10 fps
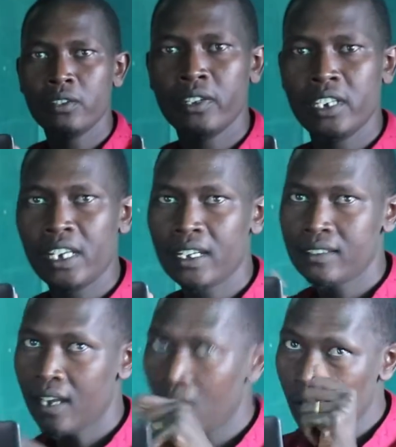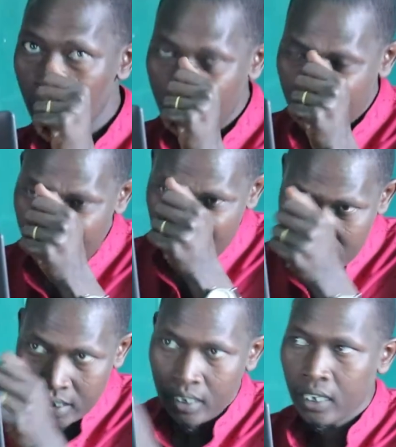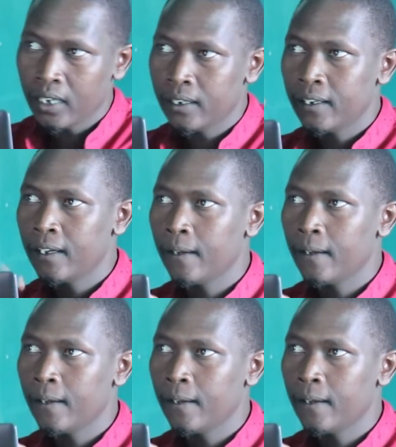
11 years now, and